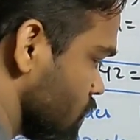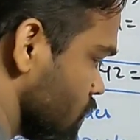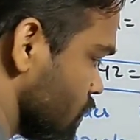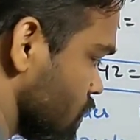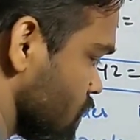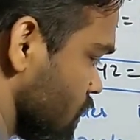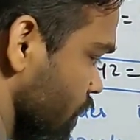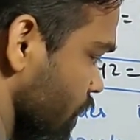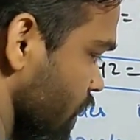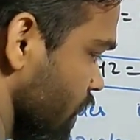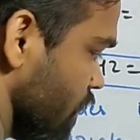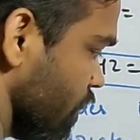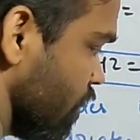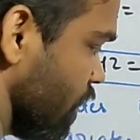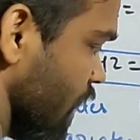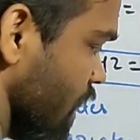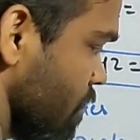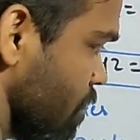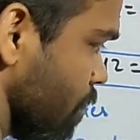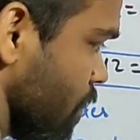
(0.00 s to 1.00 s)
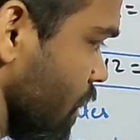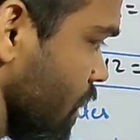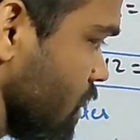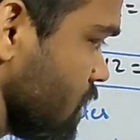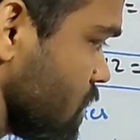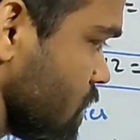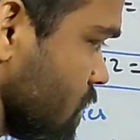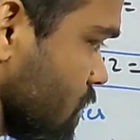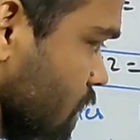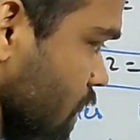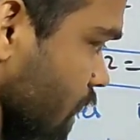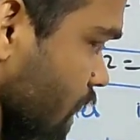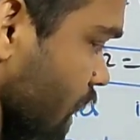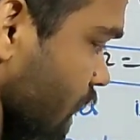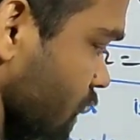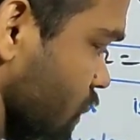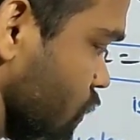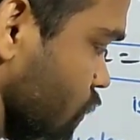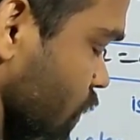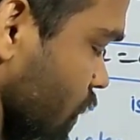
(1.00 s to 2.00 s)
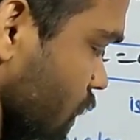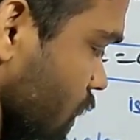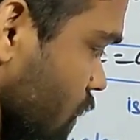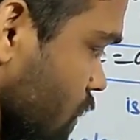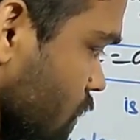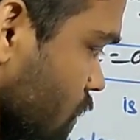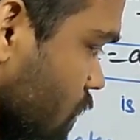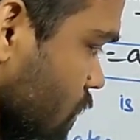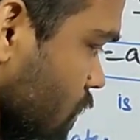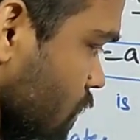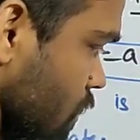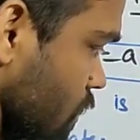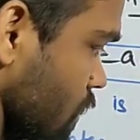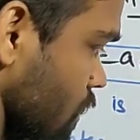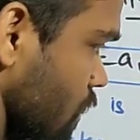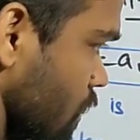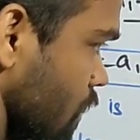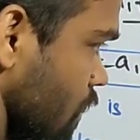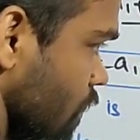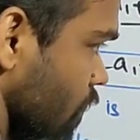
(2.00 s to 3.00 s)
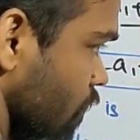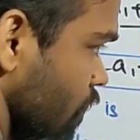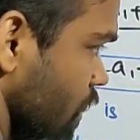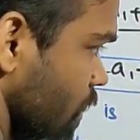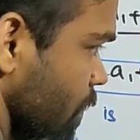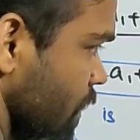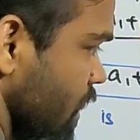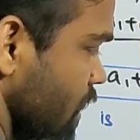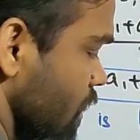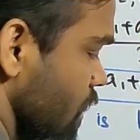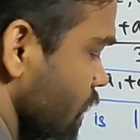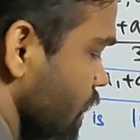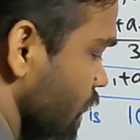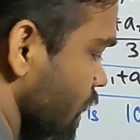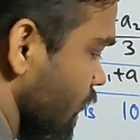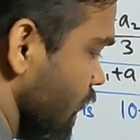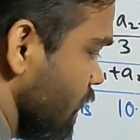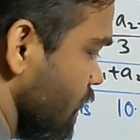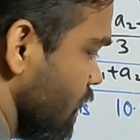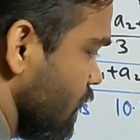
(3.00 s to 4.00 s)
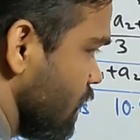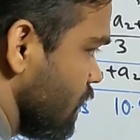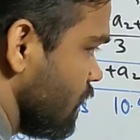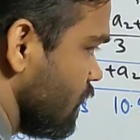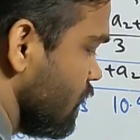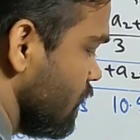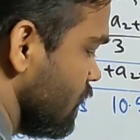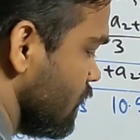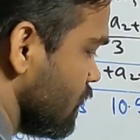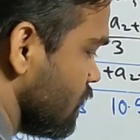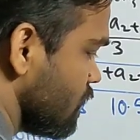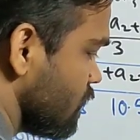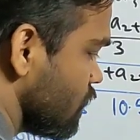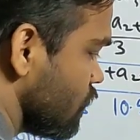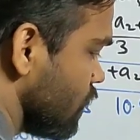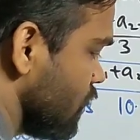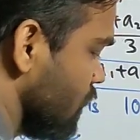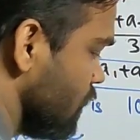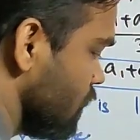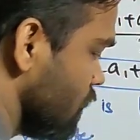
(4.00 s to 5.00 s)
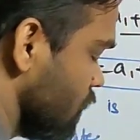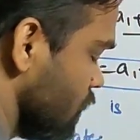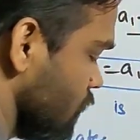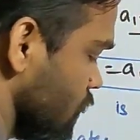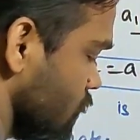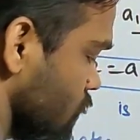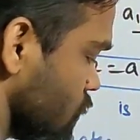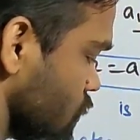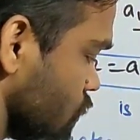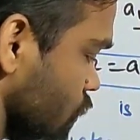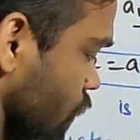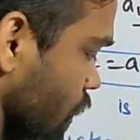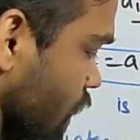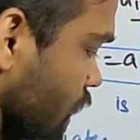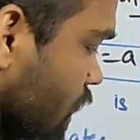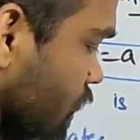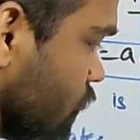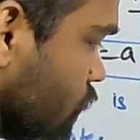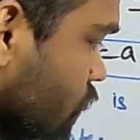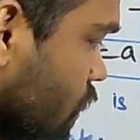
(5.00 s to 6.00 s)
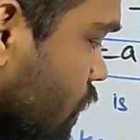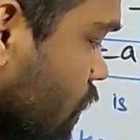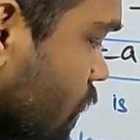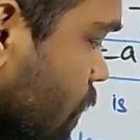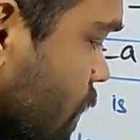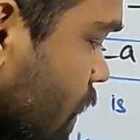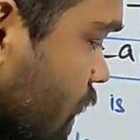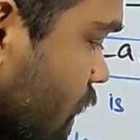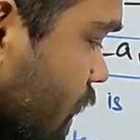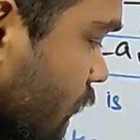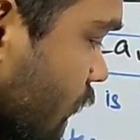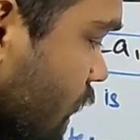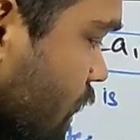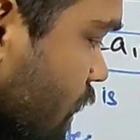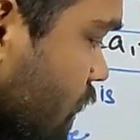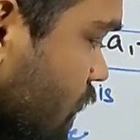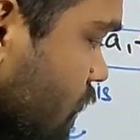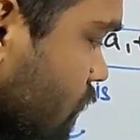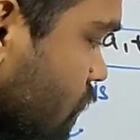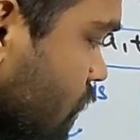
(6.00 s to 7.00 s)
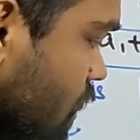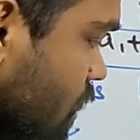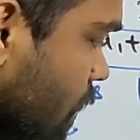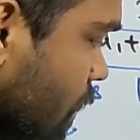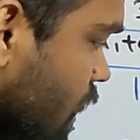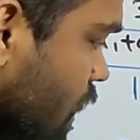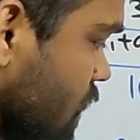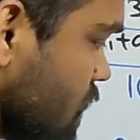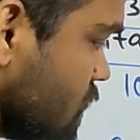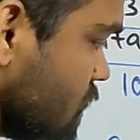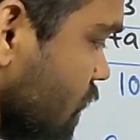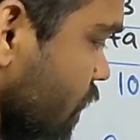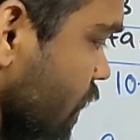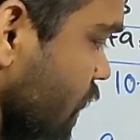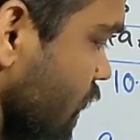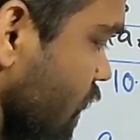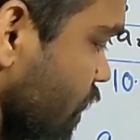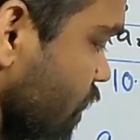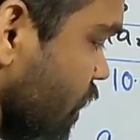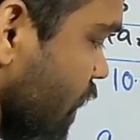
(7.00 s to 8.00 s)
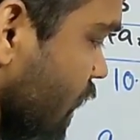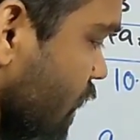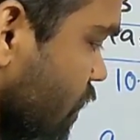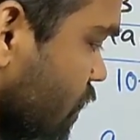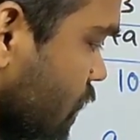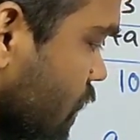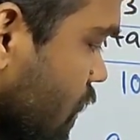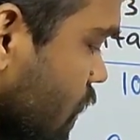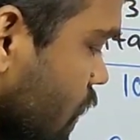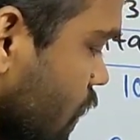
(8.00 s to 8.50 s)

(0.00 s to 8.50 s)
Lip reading: So 75 plus A3 will be 93. So A3 will be 93 minus 75,